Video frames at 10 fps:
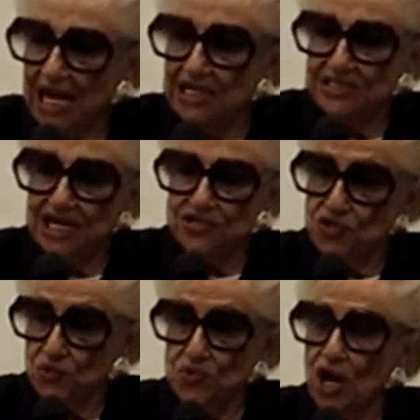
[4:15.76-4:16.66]
He
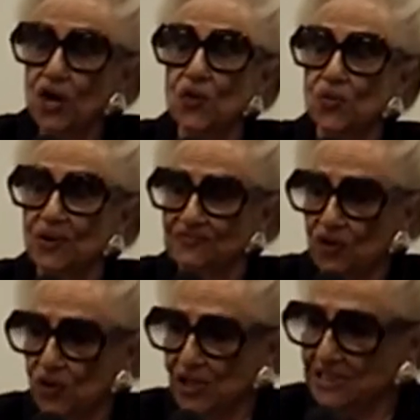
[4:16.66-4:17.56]
said, you know, of
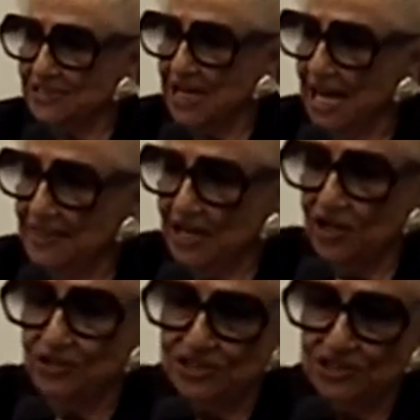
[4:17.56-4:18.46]
course, that
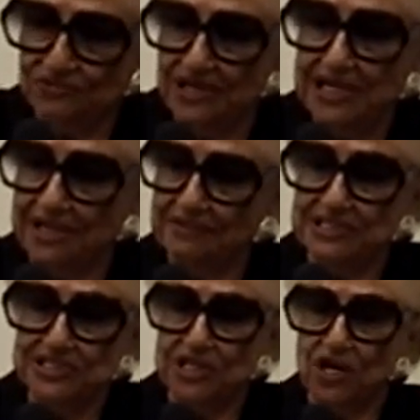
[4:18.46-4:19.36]
Costa Rica
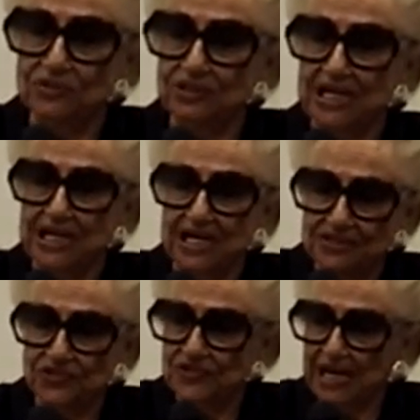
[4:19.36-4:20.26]
is the only
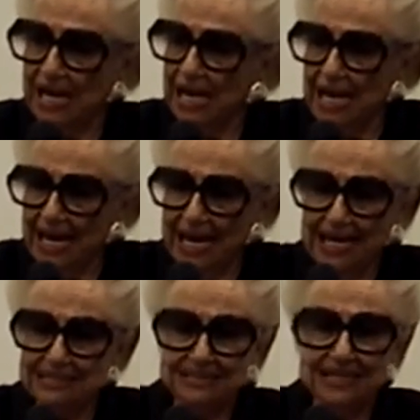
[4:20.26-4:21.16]
country
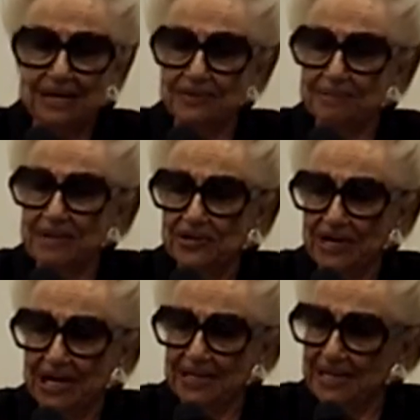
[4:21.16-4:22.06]
in South
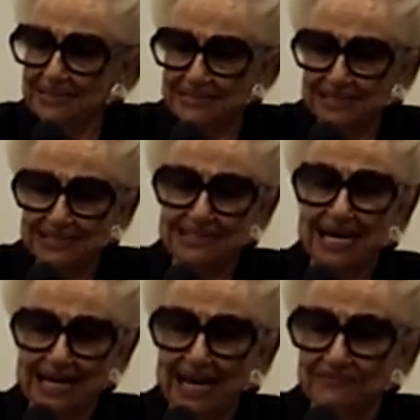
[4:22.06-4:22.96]
America that does
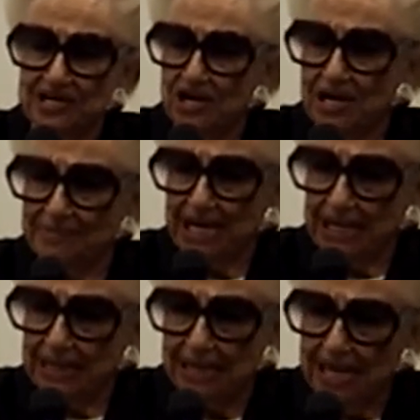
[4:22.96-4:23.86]
not have an
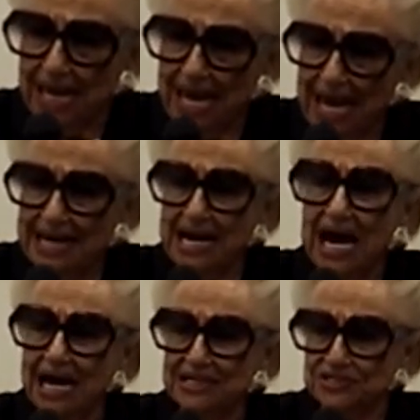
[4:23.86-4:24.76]
army. And
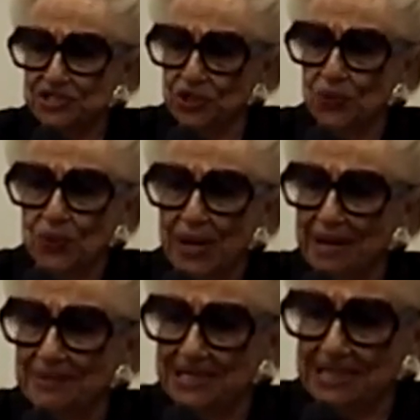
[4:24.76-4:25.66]
I, too,
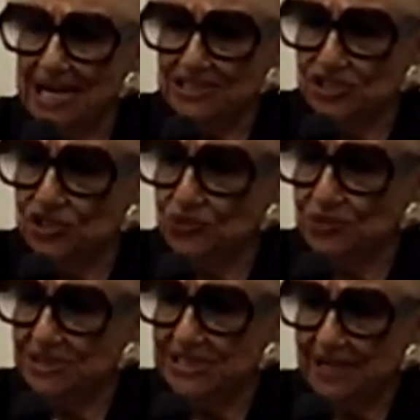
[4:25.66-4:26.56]
am a
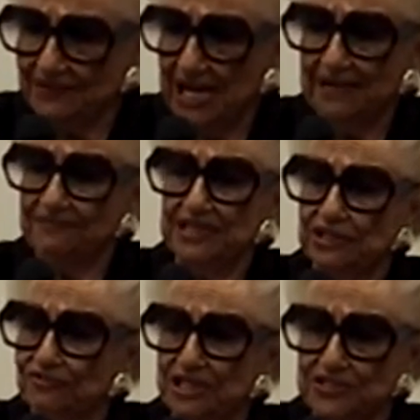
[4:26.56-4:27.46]
student of
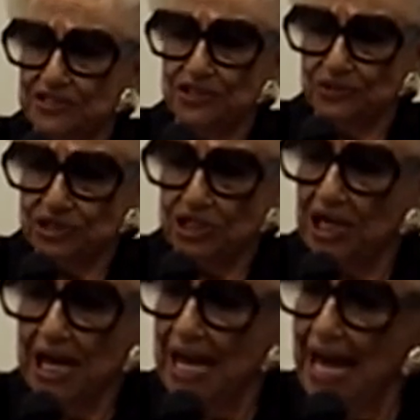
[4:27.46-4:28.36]
conflict resolution,